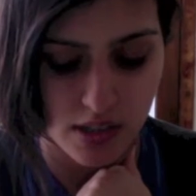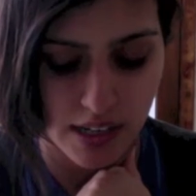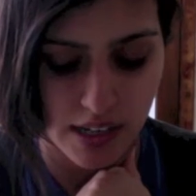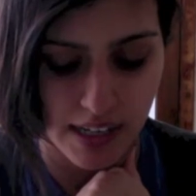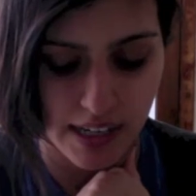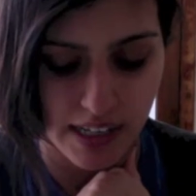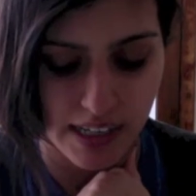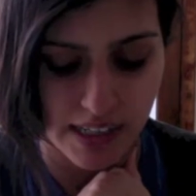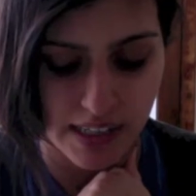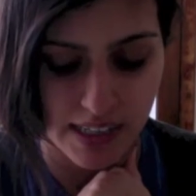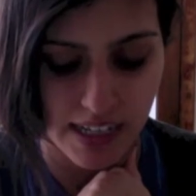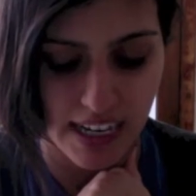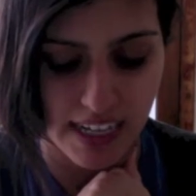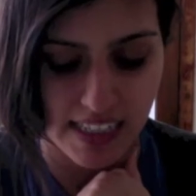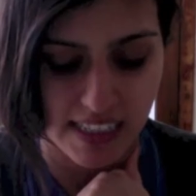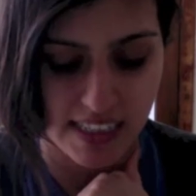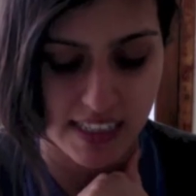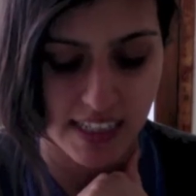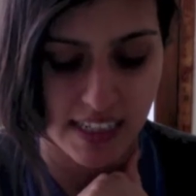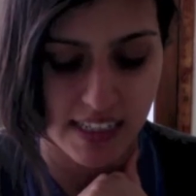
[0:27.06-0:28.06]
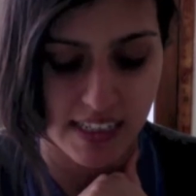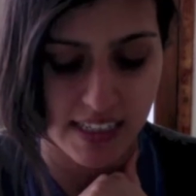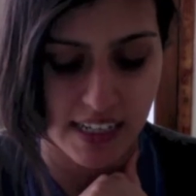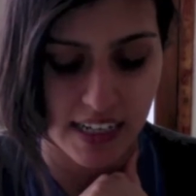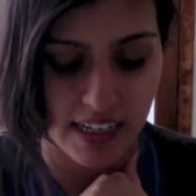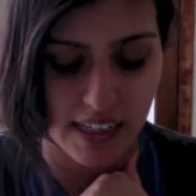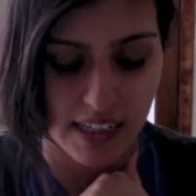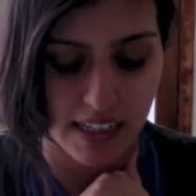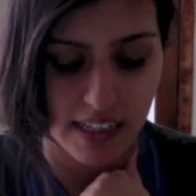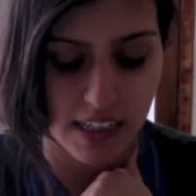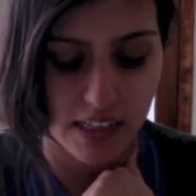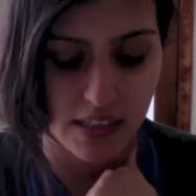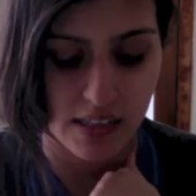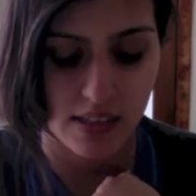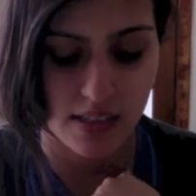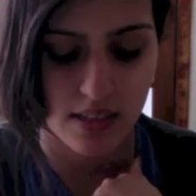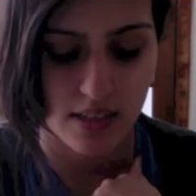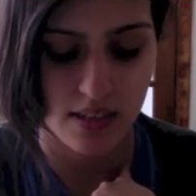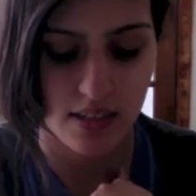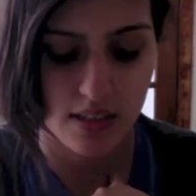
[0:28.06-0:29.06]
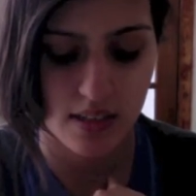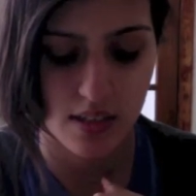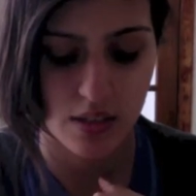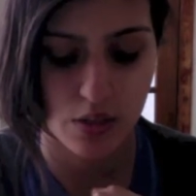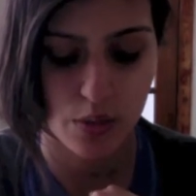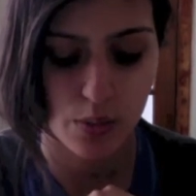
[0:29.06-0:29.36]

and editing techniques, so